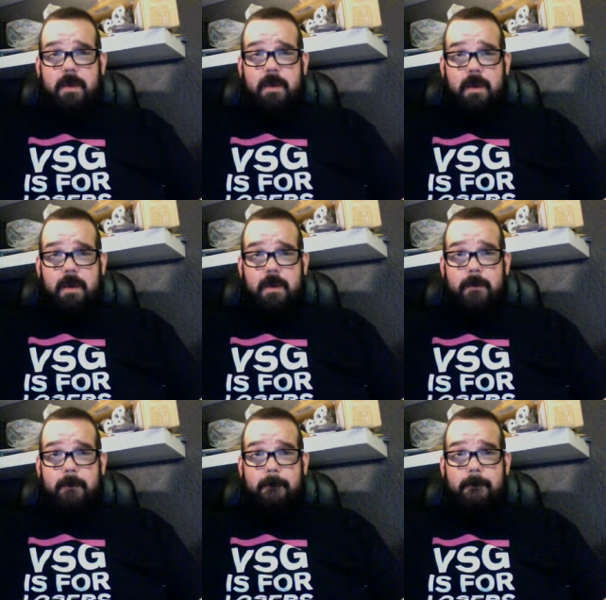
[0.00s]

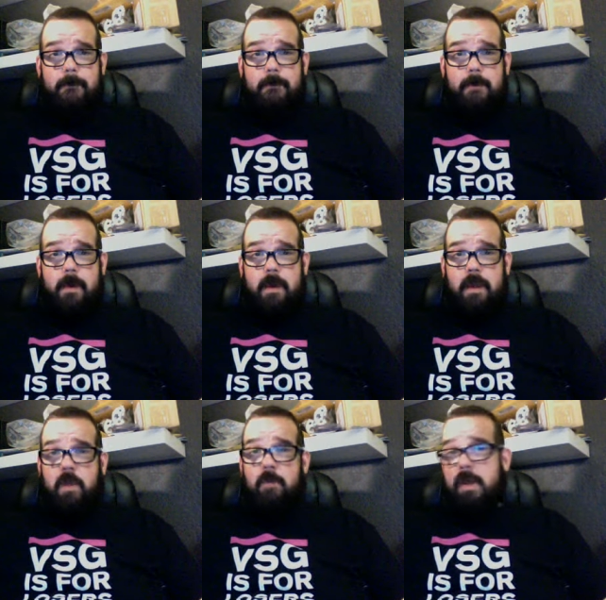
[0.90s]
Um, I
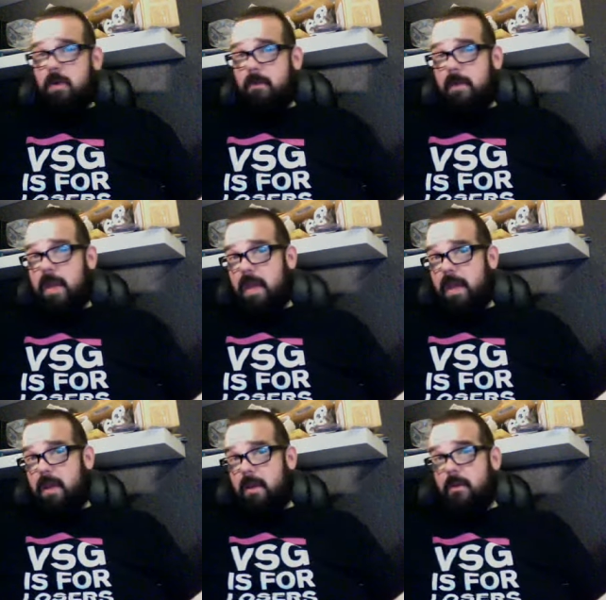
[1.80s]
know Michael
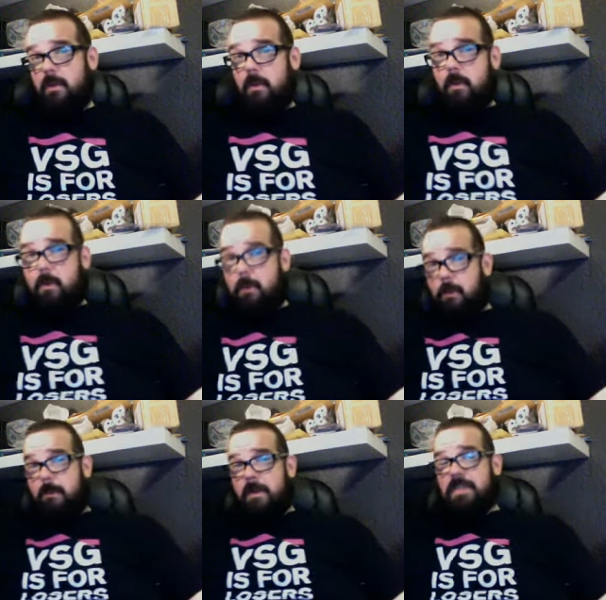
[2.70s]
May
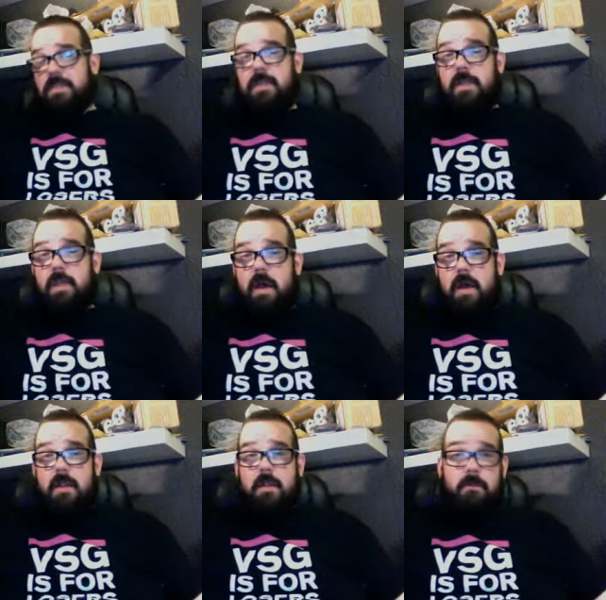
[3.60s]
mentions it a lot,
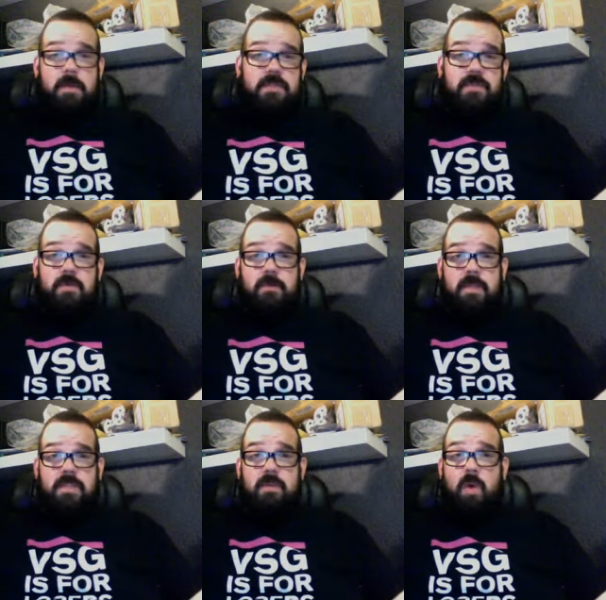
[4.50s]
and a bunch of us
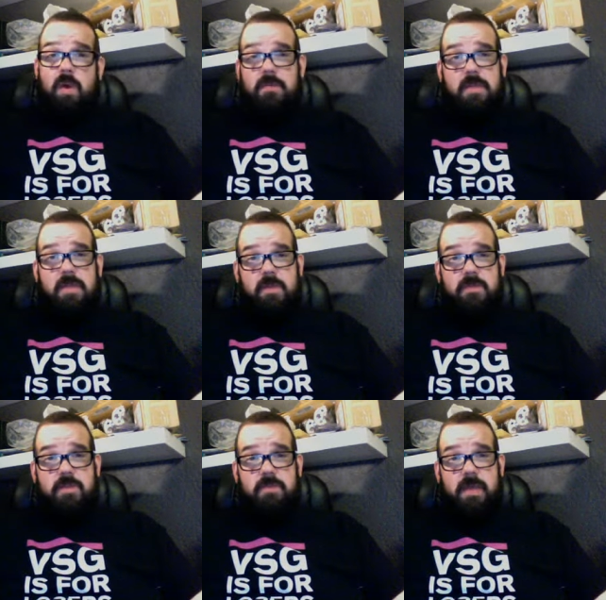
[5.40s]
mention Welcome to the
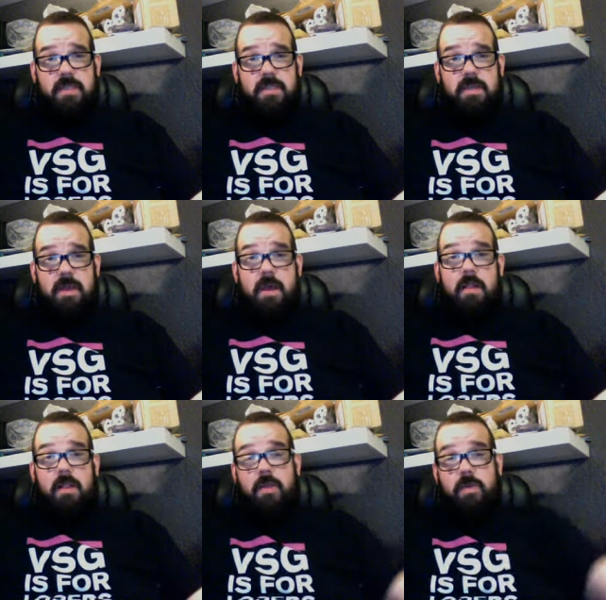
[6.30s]
Loser's Bench.
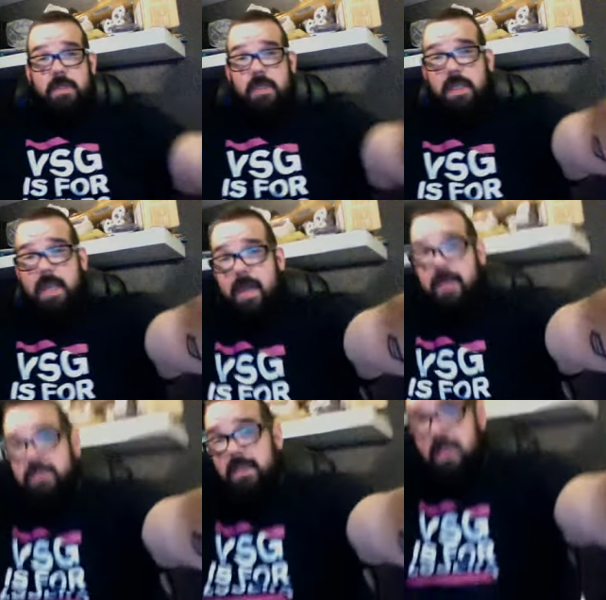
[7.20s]
Losing
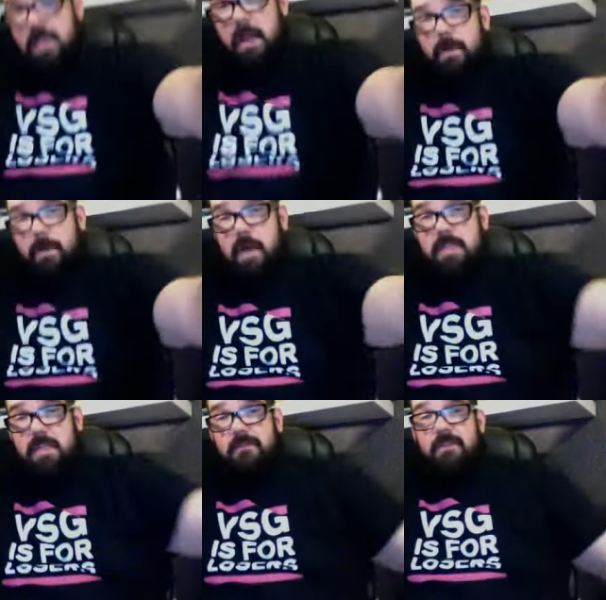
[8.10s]
as in a
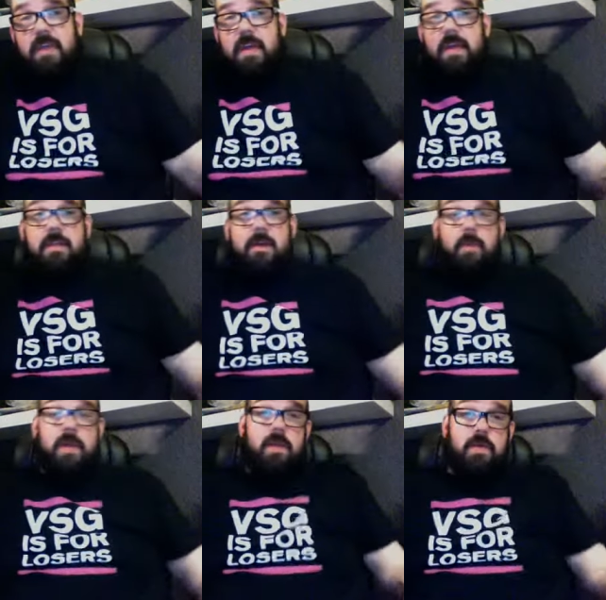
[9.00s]
positive thing that
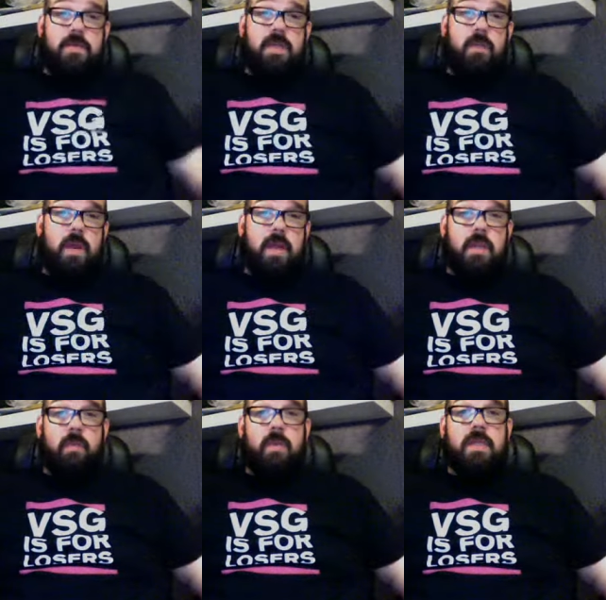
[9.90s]
we are losing weight
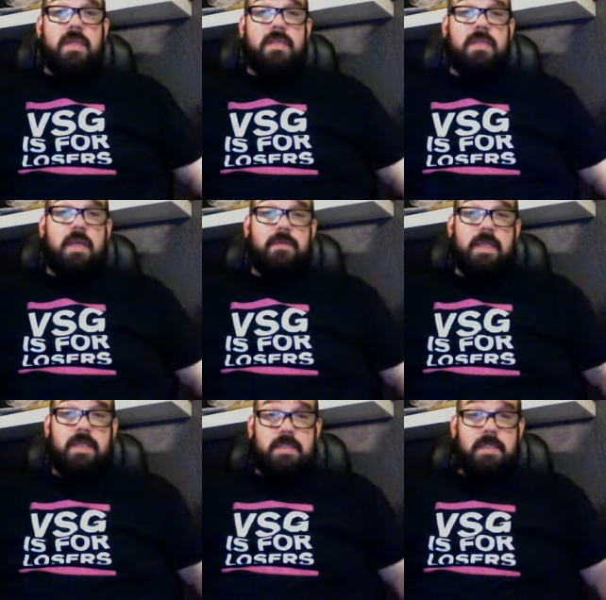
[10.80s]
and we did the steps
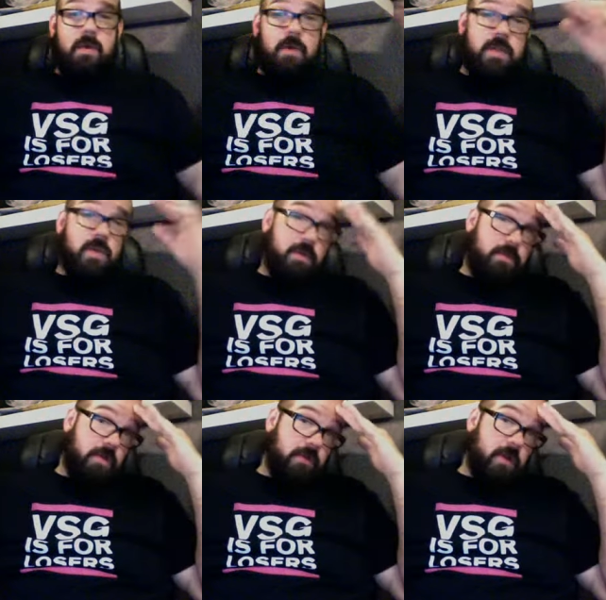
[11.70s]
necessary to
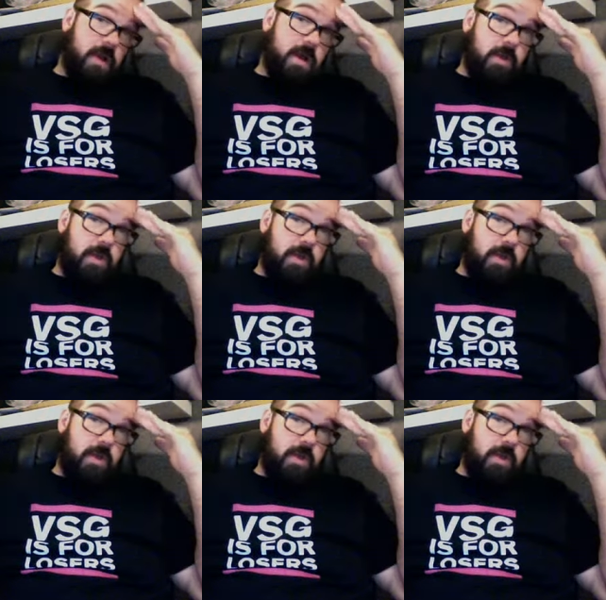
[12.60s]
improve our health.